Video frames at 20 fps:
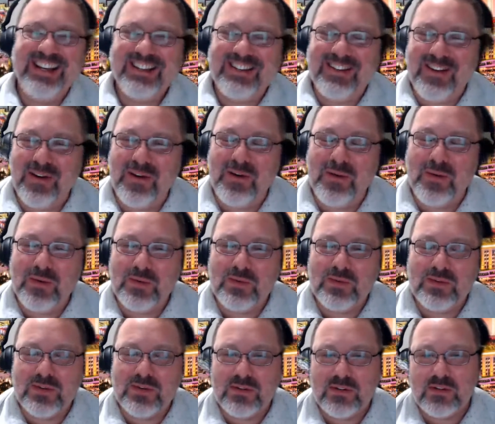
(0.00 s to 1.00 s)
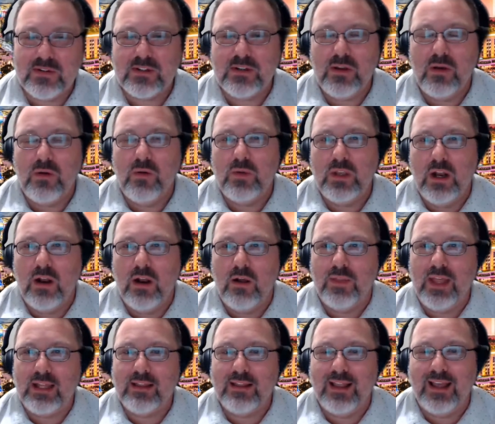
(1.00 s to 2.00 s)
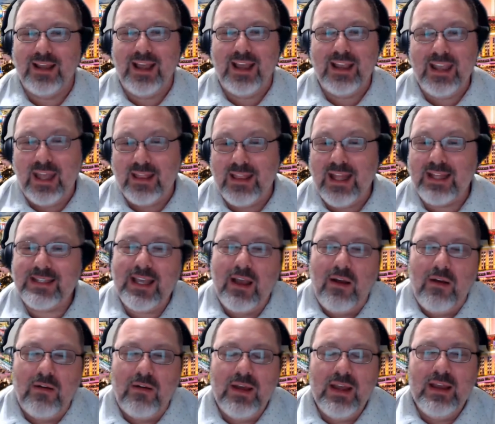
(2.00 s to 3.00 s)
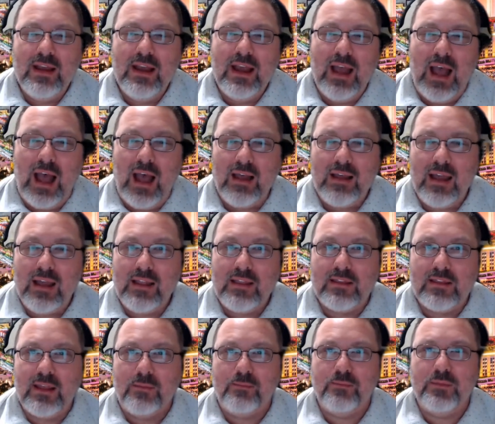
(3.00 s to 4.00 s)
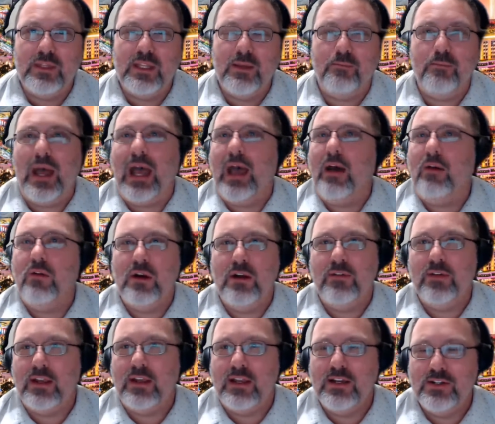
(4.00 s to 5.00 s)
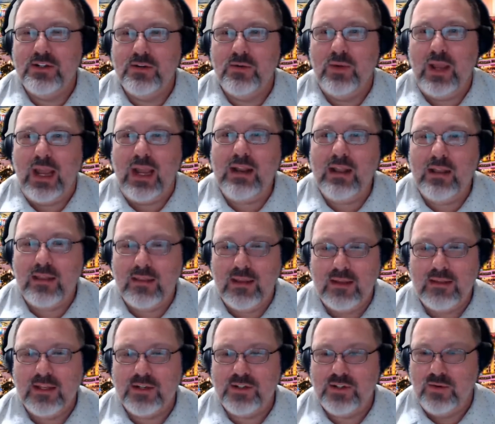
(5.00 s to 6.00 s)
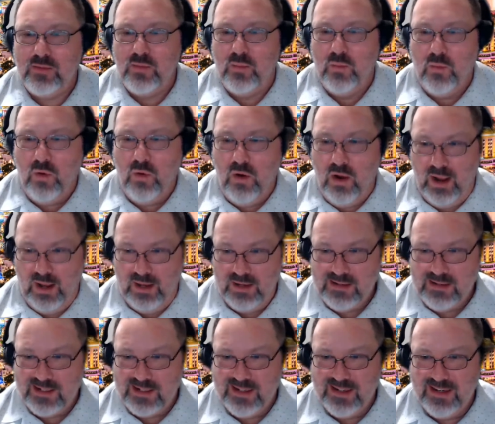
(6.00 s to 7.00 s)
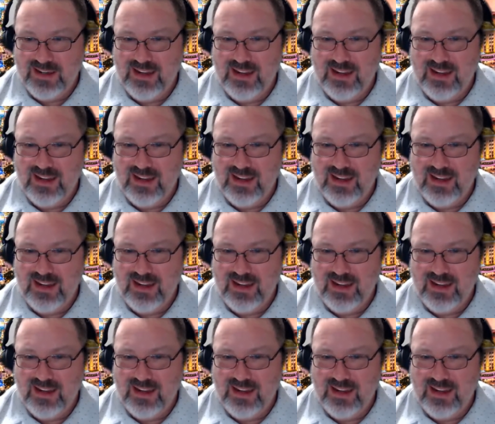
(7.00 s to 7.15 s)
So that, like, again, that's how the power of it could do anything that you want.